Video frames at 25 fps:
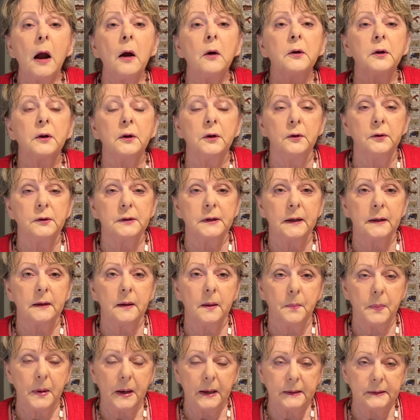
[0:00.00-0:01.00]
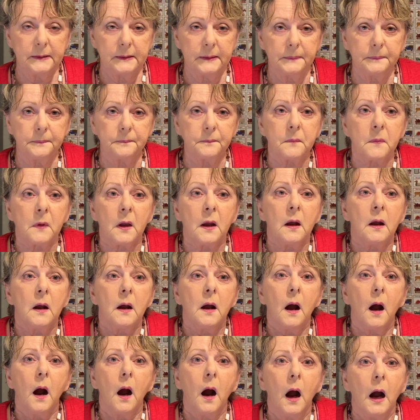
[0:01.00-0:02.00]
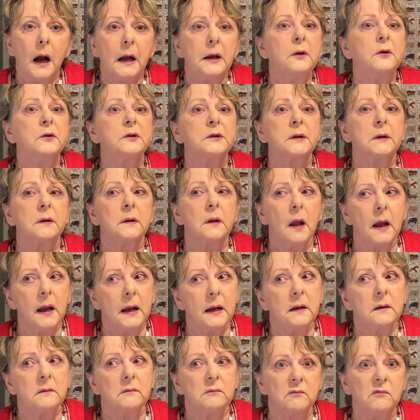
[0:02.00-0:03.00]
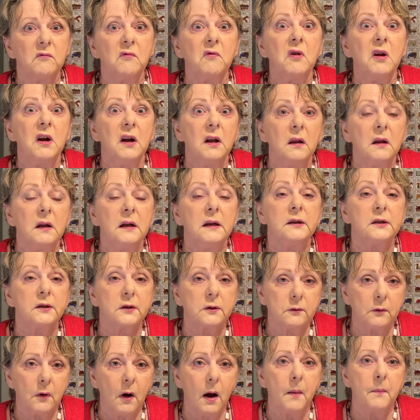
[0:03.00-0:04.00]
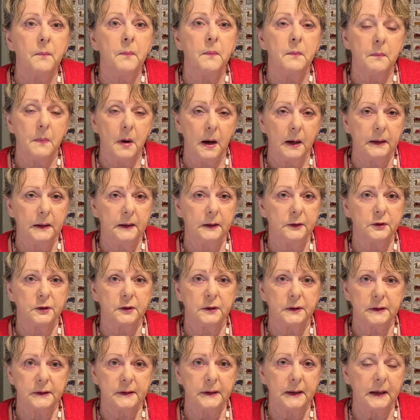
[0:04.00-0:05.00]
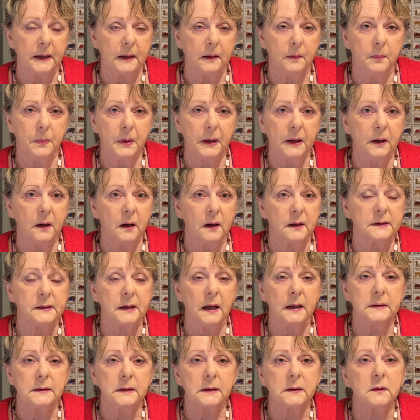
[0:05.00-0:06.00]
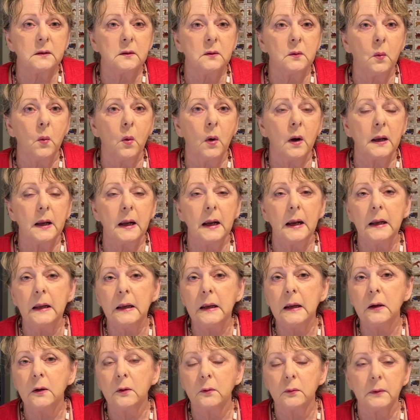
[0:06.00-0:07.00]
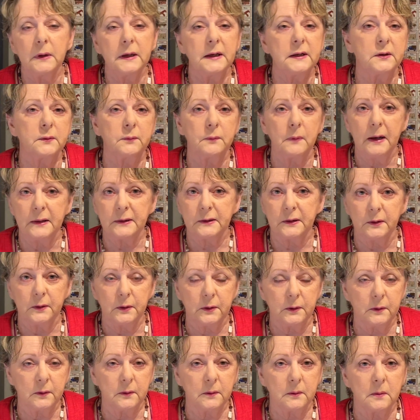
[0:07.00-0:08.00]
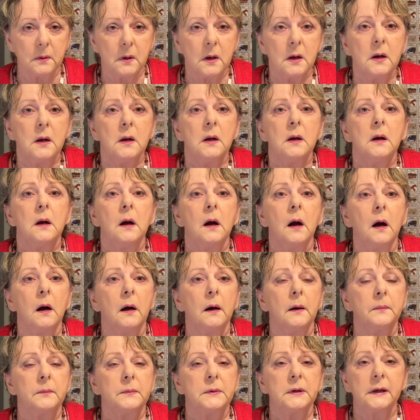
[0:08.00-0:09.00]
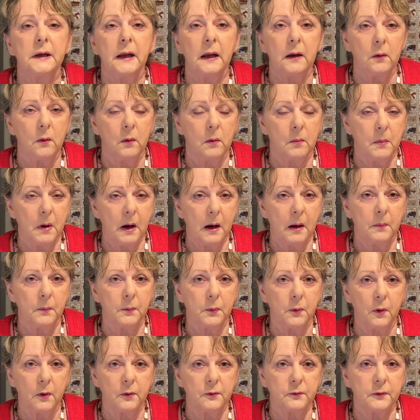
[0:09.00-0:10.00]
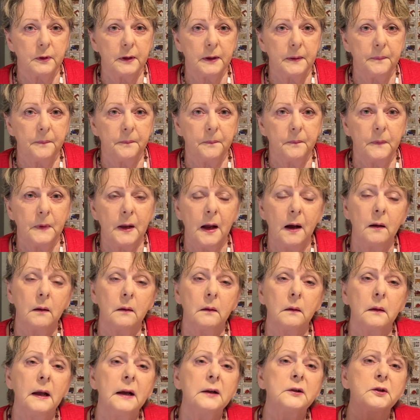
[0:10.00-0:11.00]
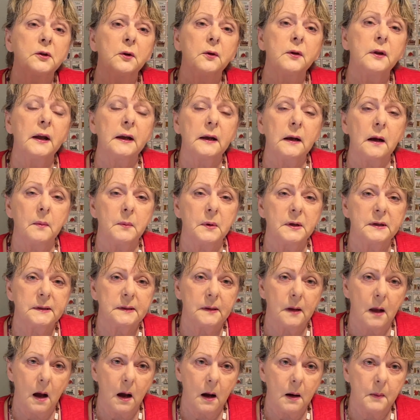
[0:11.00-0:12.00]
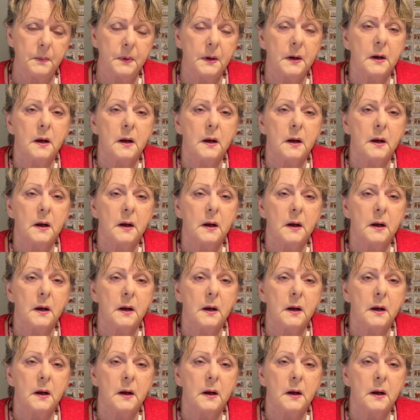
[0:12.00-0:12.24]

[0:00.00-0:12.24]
to using the basin, I used to really scrub my kitchen sink because I didn't want any grease residue to get on my embroidery. Now, lest you think I'm a slob,